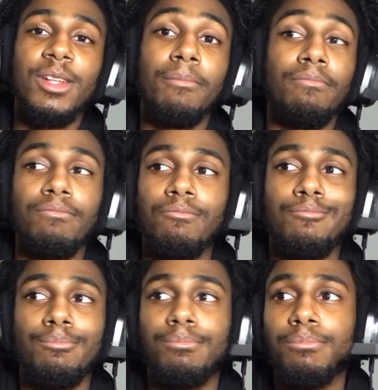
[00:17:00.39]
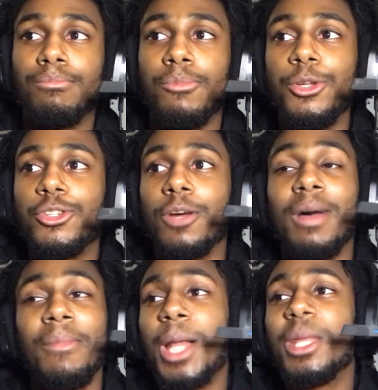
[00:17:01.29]
I'm pretty sure
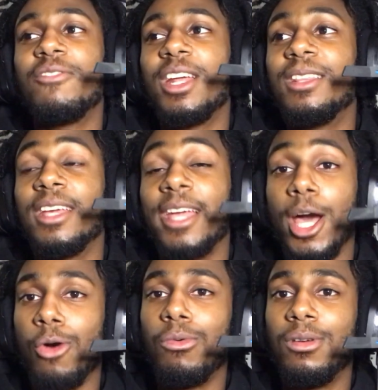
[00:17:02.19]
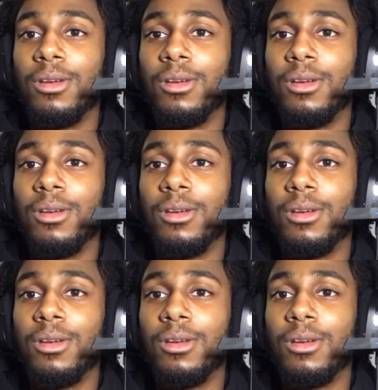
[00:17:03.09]
I'm not leaving anything out.